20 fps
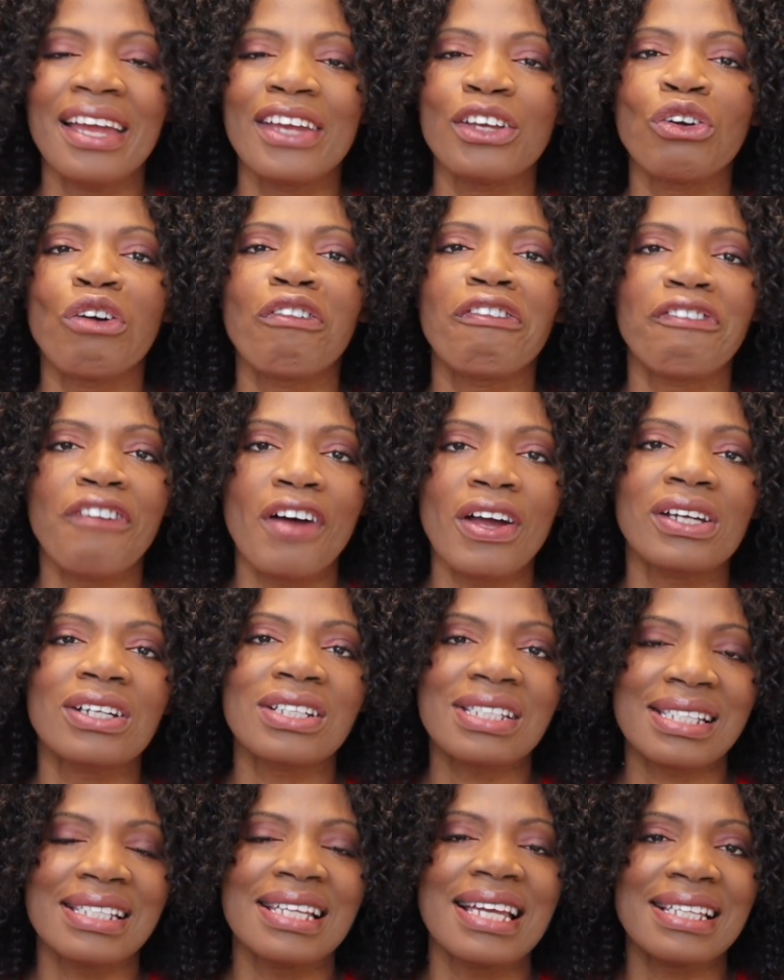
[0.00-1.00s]
Your
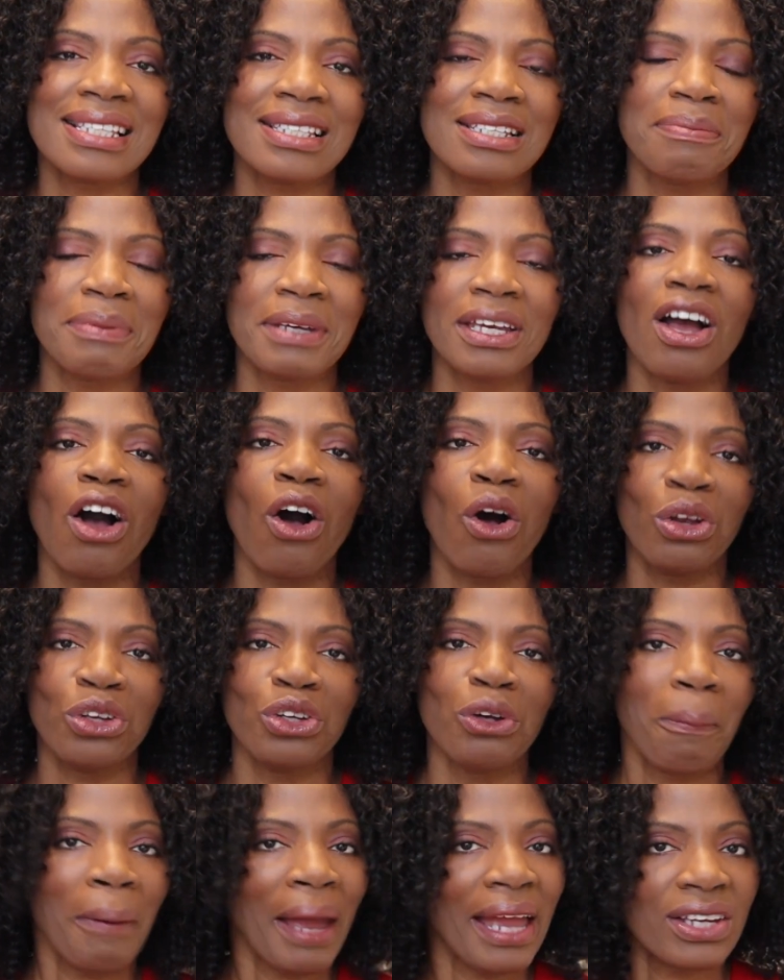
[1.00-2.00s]
focus needs to be on
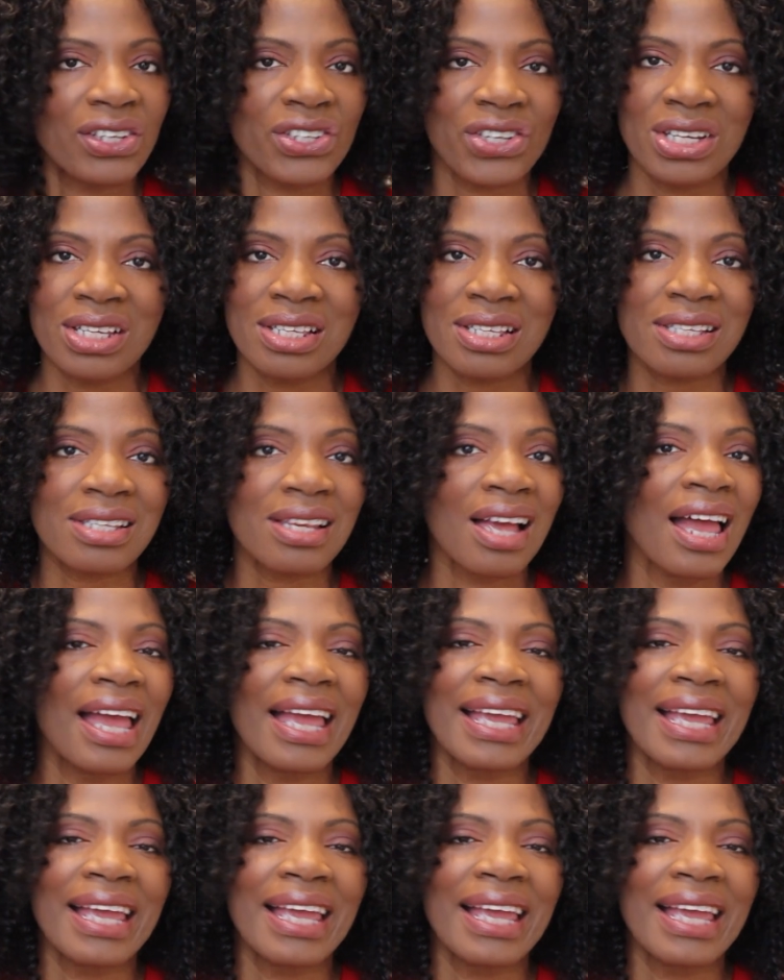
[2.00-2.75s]
your patients.